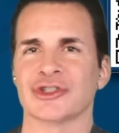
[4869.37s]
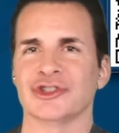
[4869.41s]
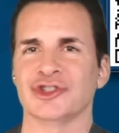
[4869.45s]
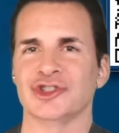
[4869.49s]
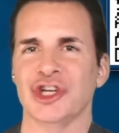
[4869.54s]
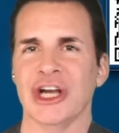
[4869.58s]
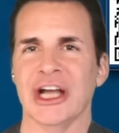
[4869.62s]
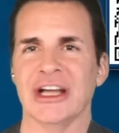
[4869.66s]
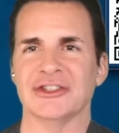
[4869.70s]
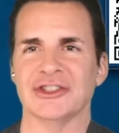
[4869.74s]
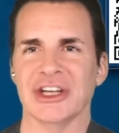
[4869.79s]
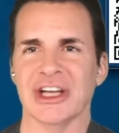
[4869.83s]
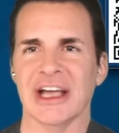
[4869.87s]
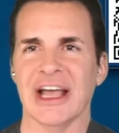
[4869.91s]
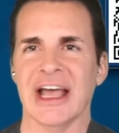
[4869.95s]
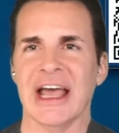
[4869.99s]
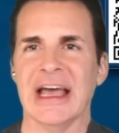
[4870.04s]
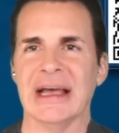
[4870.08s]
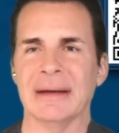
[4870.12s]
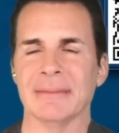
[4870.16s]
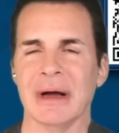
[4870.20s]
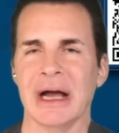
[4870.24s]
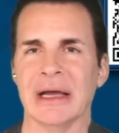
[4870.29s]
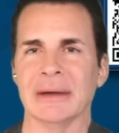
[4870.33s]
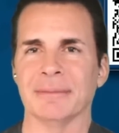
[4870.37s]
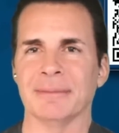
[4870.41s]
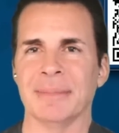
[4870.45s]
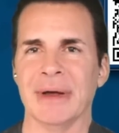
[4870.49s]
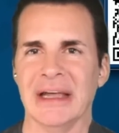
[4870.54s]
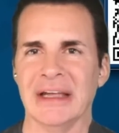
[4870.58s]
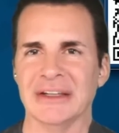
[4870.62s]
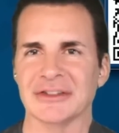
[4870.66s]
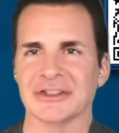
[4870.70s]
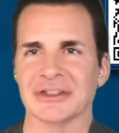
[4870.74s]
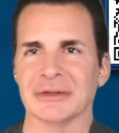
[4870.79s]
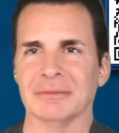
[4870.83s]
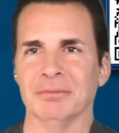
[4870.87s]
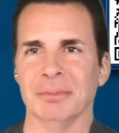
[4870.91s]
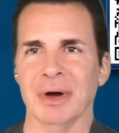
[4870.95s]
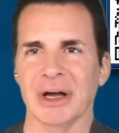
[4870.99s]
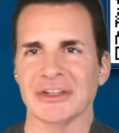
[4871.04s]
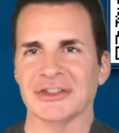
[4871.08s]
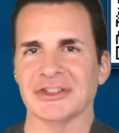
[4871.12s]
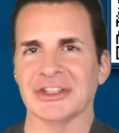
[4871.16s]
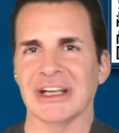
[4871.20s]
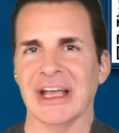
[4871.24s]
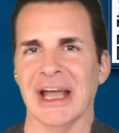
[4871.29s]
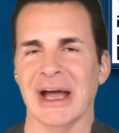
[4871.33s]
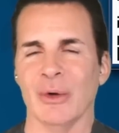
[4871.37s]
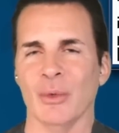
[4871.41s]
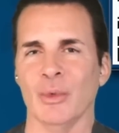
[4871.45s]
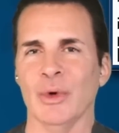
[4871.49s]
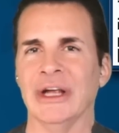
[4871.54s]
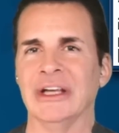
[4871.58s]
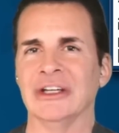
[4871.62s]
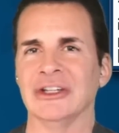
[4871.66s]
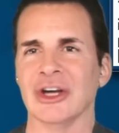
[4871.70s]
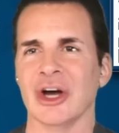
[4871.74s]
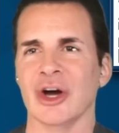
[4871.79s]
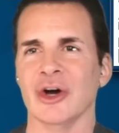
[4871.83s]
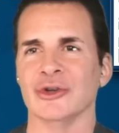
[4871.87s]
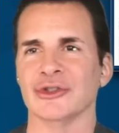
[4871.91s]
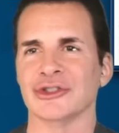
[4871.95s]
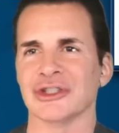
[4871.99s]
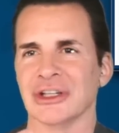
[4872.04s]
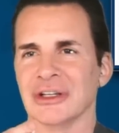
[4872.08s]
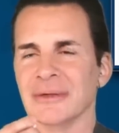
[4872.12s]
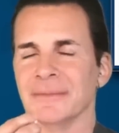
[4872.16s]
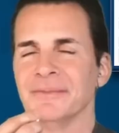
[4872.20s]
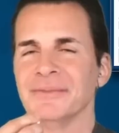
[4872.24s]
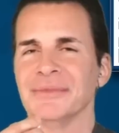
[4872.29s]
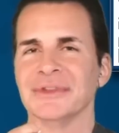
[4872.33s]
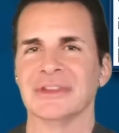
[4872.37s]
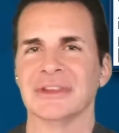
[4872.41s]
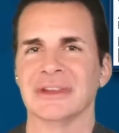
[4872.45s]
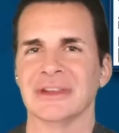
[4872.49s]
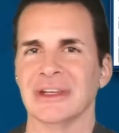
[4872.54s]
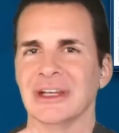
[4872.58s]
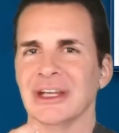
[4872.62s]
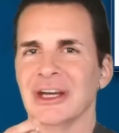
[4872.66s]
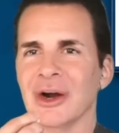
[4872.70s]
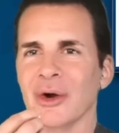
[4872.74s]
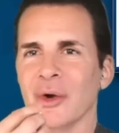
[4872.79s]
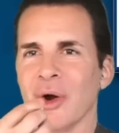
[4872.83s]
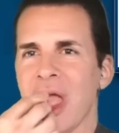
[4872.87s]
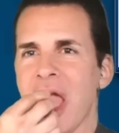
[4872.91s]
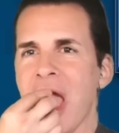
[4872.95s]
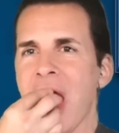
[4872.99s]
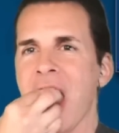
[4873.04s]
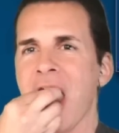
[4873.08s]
chanting hang Mike Pence and busting out windows and, mm, you know,